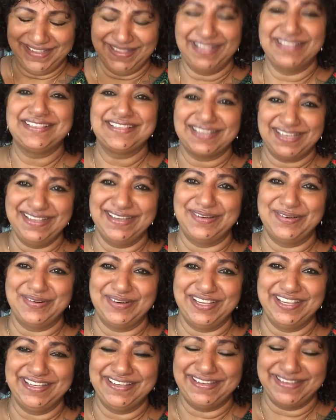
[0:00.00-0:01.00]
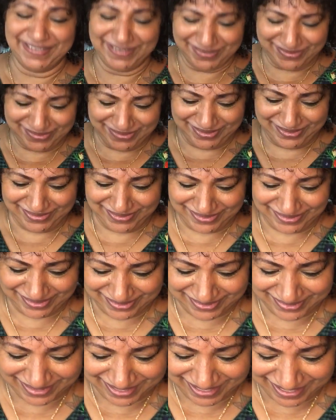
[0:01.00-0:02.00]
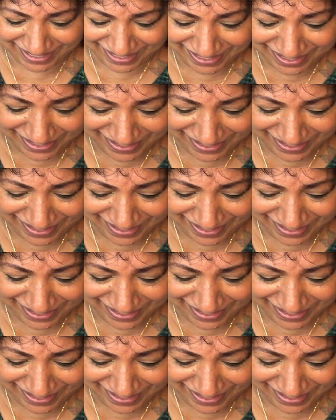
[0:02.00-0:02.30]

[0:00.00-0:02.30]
That's clear, right? Okay.